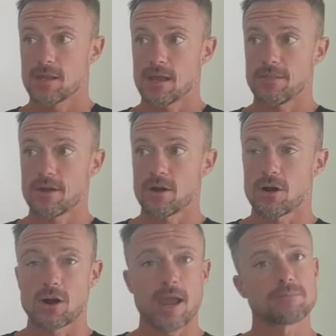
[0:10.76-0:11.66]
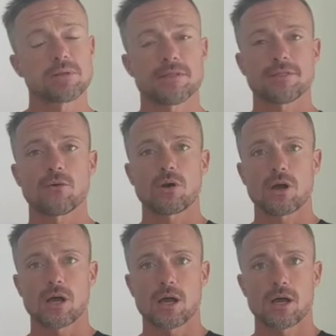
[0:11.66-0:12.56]
Now, there are a
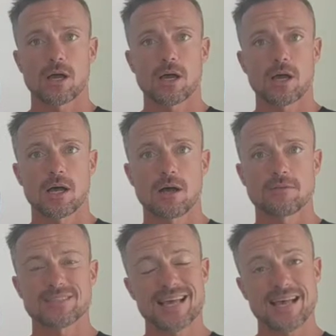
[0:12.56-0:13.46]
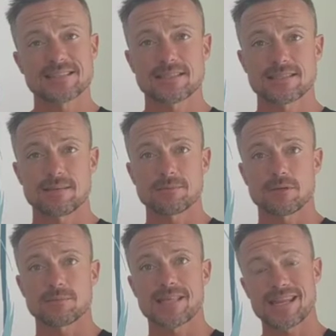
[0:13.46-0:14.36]
plethora of signs and
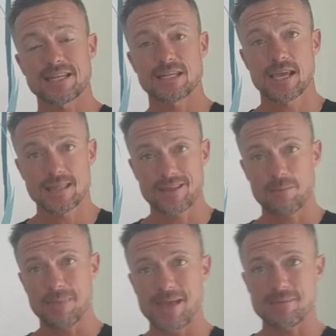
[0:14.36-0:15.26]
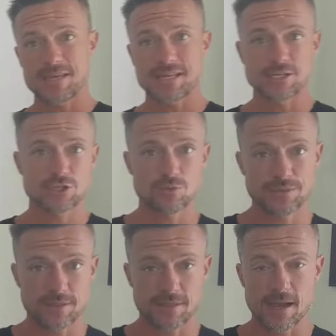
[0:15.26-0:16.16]
symptoms that indicate there may be an issue
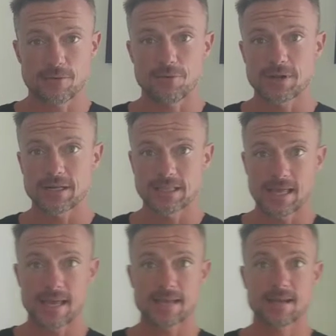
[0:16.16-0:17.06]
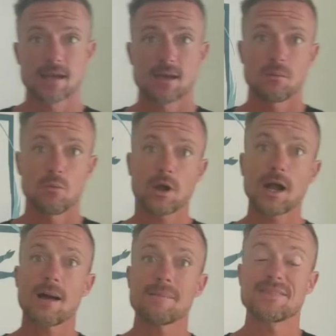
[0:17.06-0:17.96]
with the thyroid gland. More
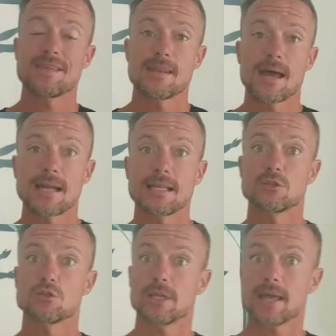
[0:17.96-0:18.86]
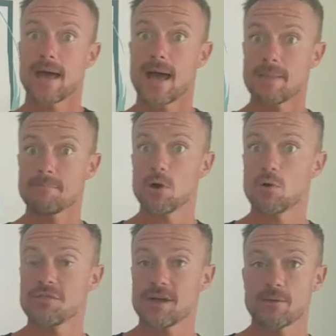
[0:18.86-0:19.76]
common than not, it's usually a
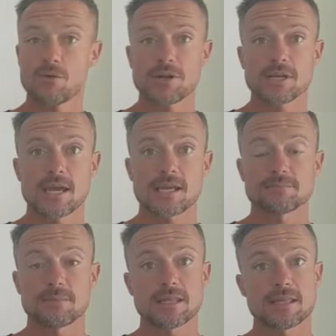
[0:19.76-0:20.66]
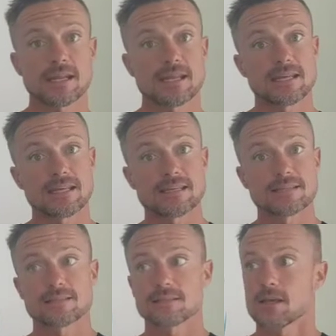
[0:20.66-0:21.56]
hypothyroid case, meaning that it
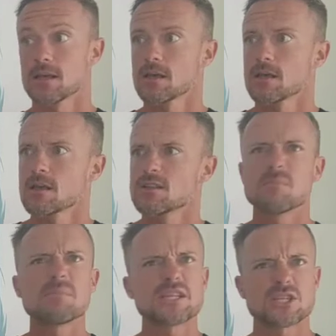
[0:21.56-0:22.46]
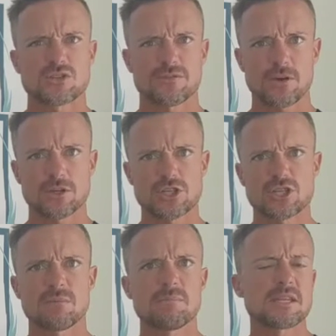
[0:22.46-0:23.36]
is diminished
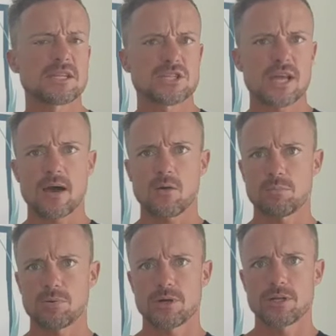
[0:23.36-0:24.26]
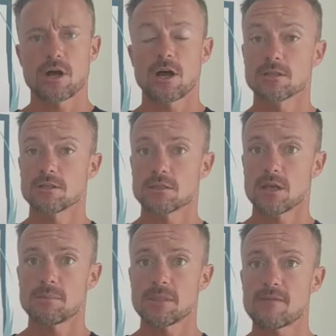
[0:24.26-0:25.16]
function, diminished output on
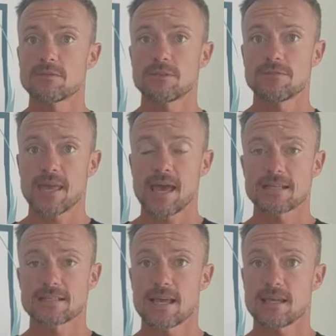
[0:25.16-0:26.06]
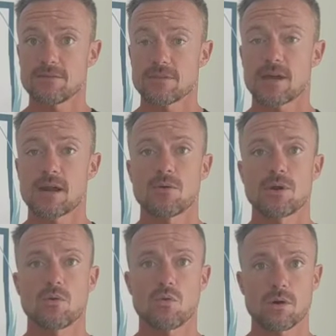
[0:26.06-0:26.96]
some level of the cascade of the
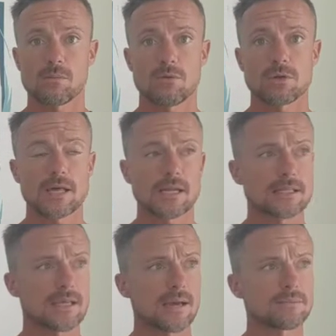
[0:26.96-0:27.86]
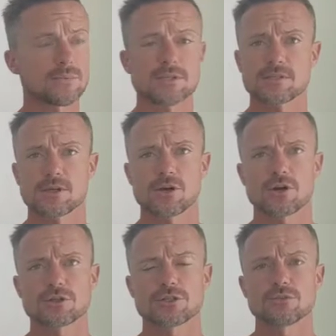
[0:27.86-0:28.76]
thyroid hormone. A lot of times when this
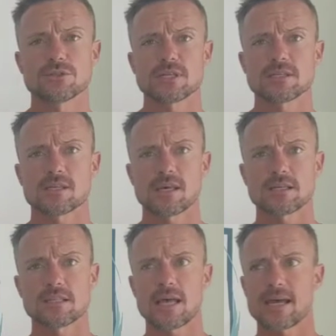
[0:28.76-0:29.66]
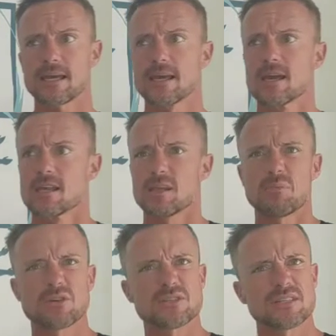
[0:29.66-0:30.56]
occurs, you see things like the
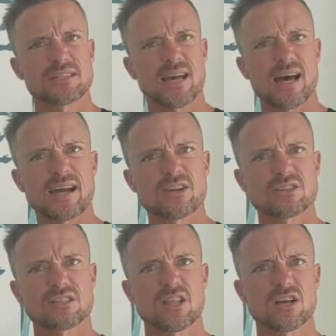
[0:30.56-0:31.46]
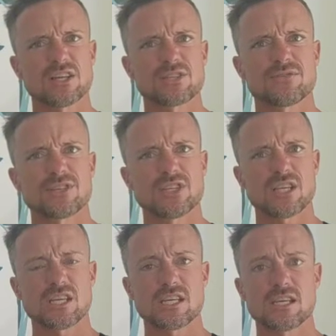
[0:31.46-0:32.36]
person is tired, sluggish,
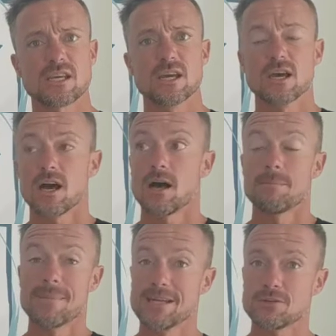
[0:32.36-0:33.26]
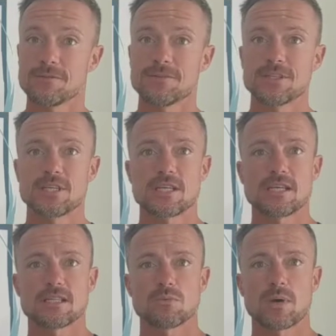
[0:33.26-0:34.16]
fatigue, mental
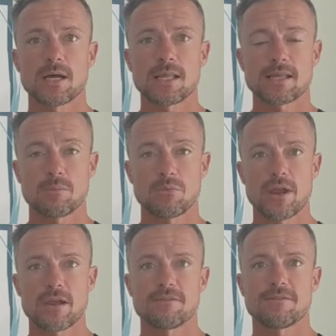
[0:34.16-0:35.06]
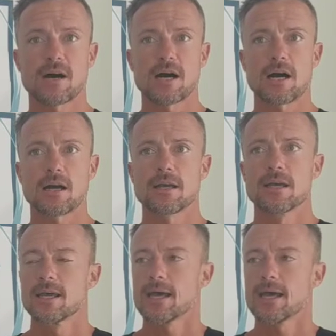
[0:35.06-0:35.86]
fatigue as well, like the brain fog,